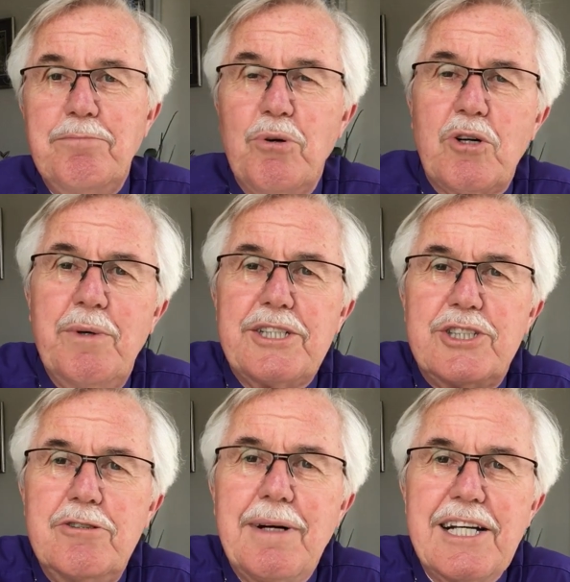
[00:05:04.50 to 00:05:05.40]
book,
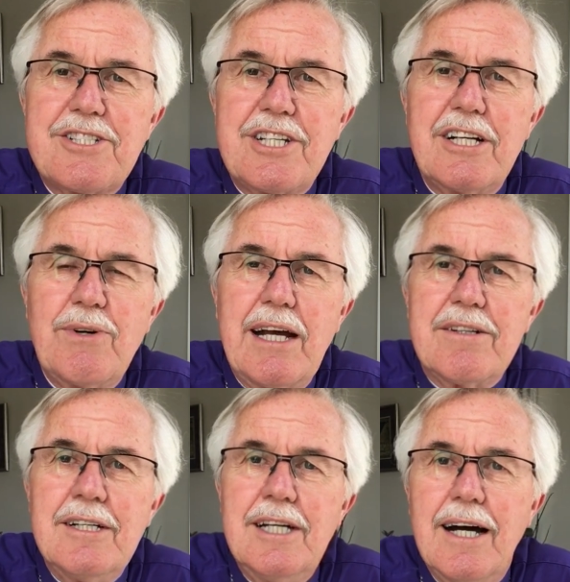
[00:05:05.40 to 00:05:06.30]
which you may see
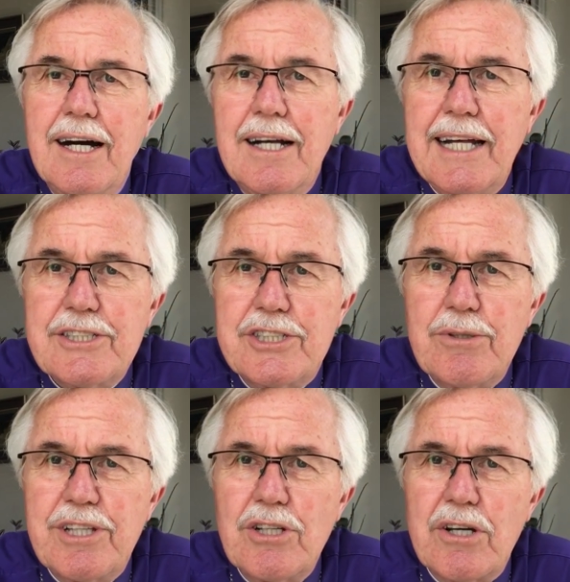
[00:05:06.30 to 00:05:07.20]
around, Let's
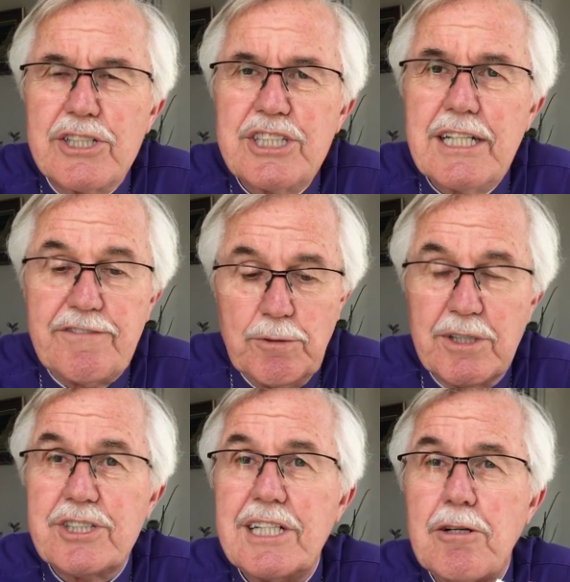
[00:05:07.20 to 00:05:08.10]
Do Theology. And if you
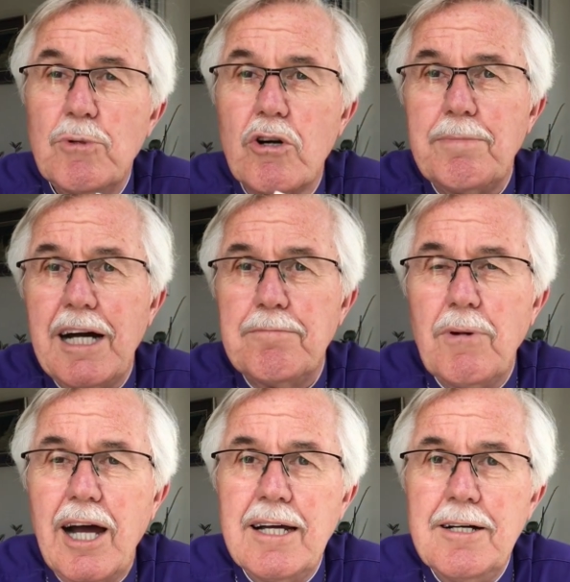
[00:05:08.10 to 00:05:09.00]
want to know more about
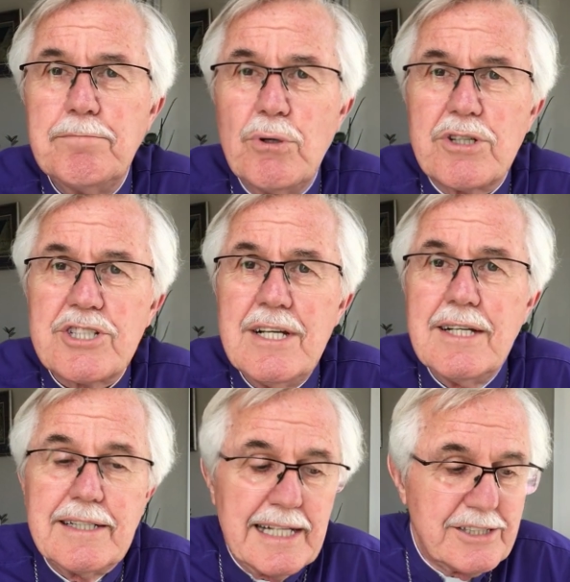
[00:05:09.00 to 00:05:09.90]
my books,
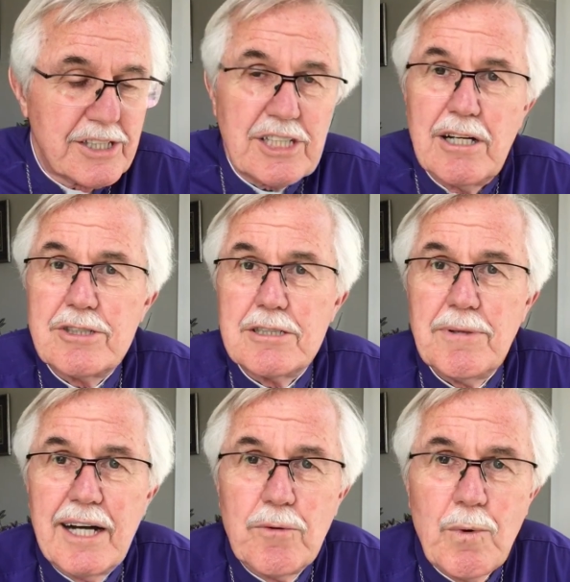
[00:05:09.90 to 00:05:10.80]
then just go to
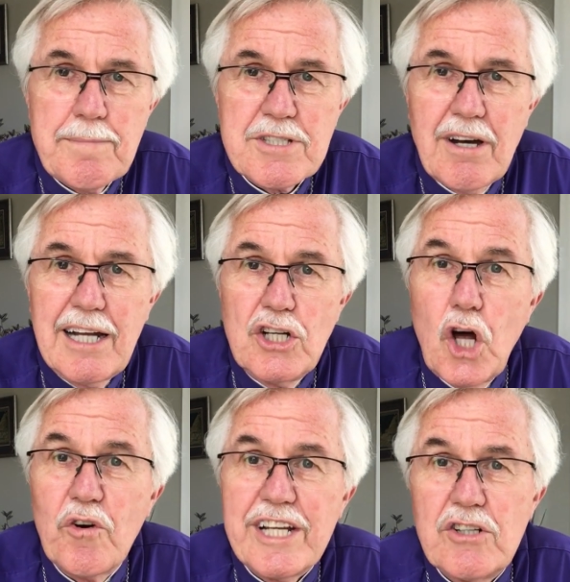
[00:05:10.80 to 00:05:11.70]
my website,
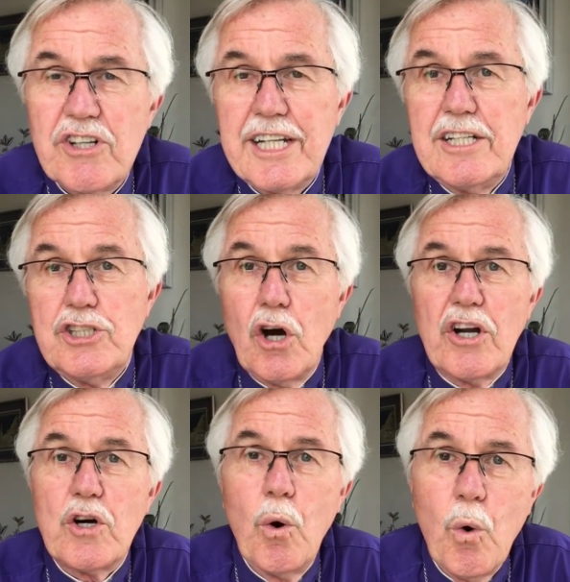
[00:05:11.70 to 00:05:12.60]

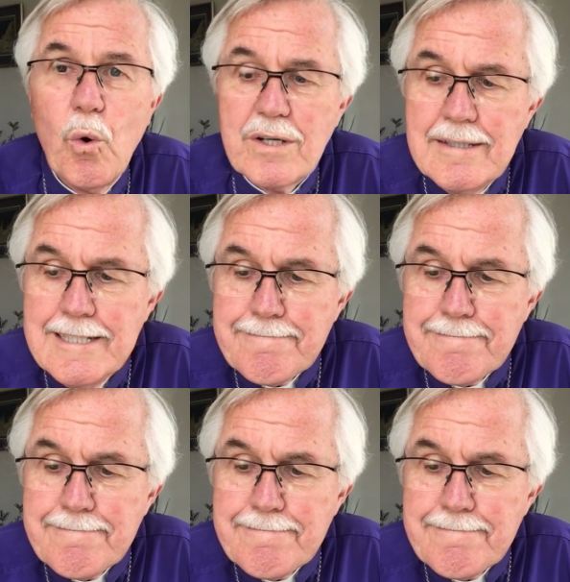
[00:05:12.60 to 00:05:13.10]
lauriegreen.org.